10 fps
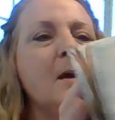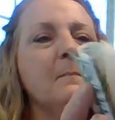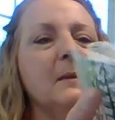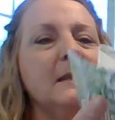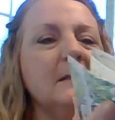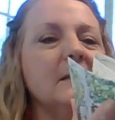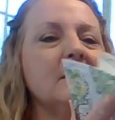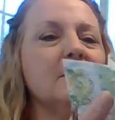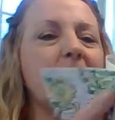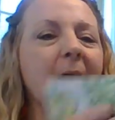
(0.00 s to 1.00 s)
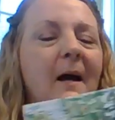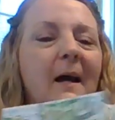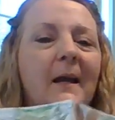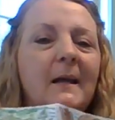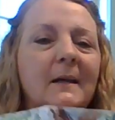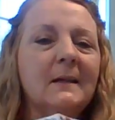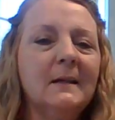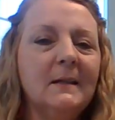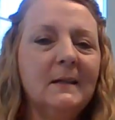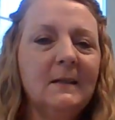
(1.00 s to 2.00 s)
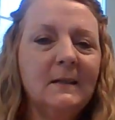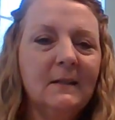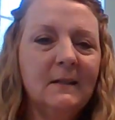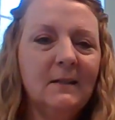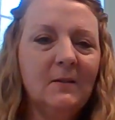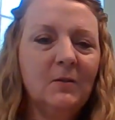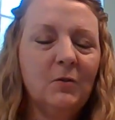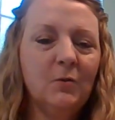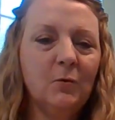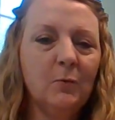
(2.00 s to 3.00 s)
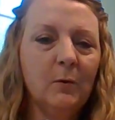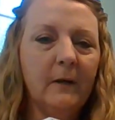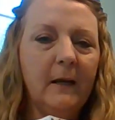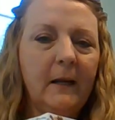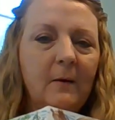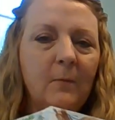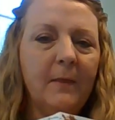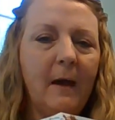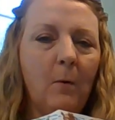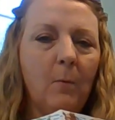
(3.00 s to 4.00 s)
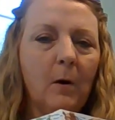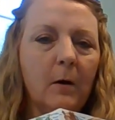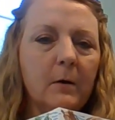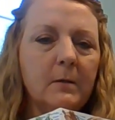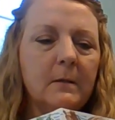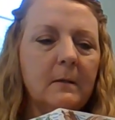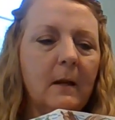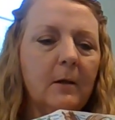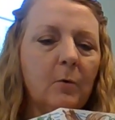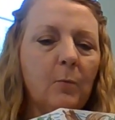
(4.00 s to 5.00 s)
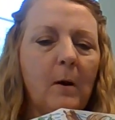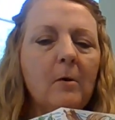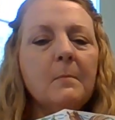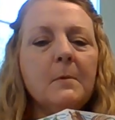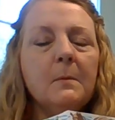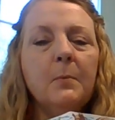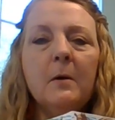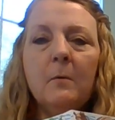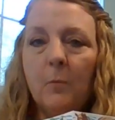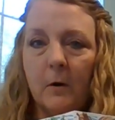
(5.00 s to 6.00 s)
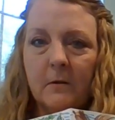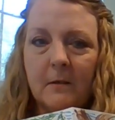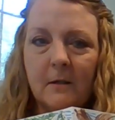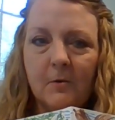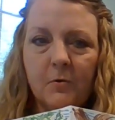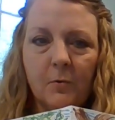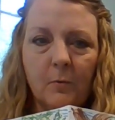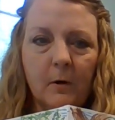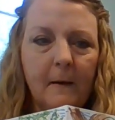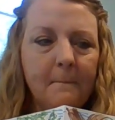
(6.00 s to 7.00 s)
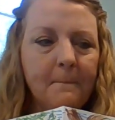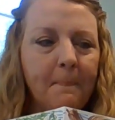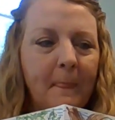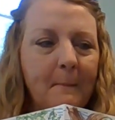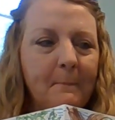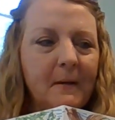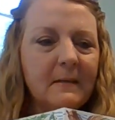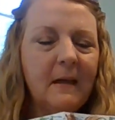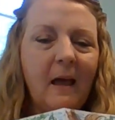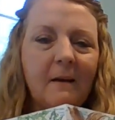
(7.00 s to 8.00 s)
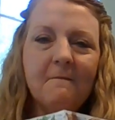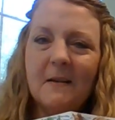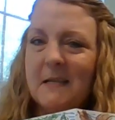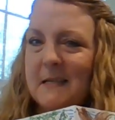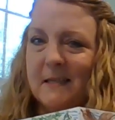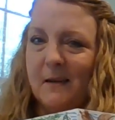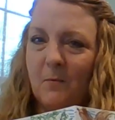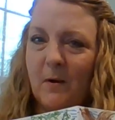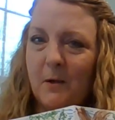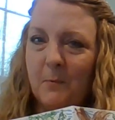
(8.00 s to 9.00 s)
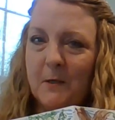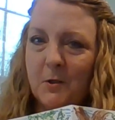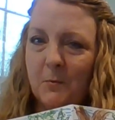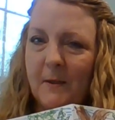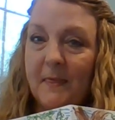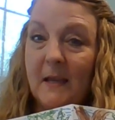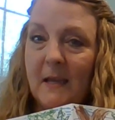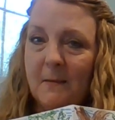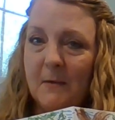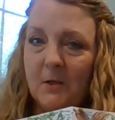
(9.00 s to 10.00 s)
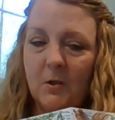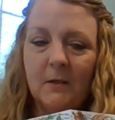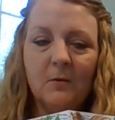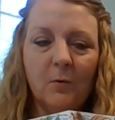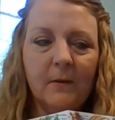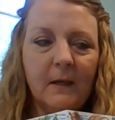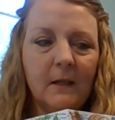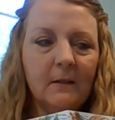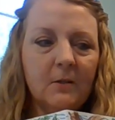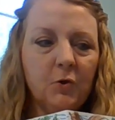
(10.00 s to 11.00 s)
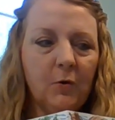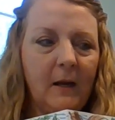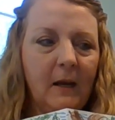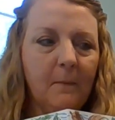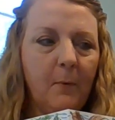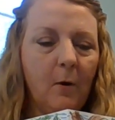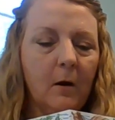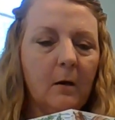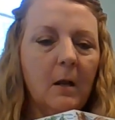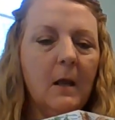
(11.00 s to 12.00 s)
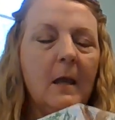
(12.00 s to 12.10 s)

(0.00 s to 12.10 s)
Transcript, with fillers: But this is my story without words. Now, you're welcome to put words in your story, but it's kind of fun to see what you would do with the images or the illustrating part.